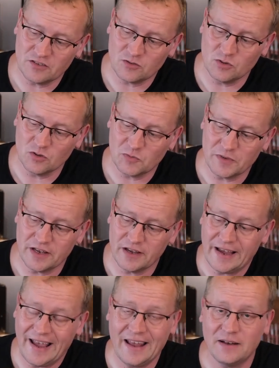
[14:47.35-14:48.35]
2
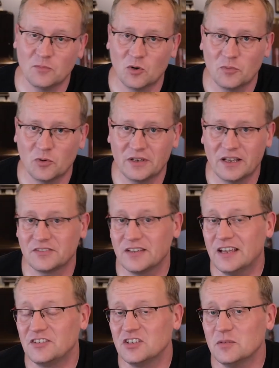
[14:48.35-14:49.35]
USB-A, and more importantly, it has the
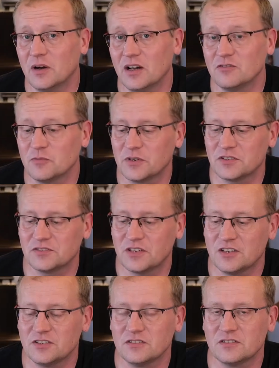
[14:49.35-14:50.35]
HDMI for
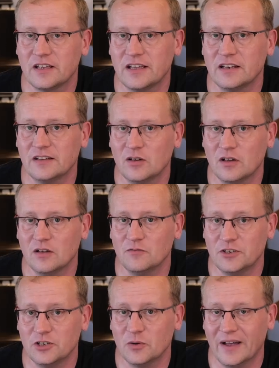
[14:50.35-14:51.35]
presentations and
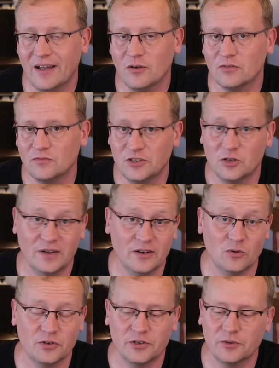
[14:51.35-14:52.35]
video out, video and
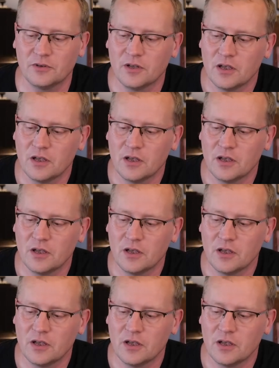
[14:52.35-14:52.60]
audio.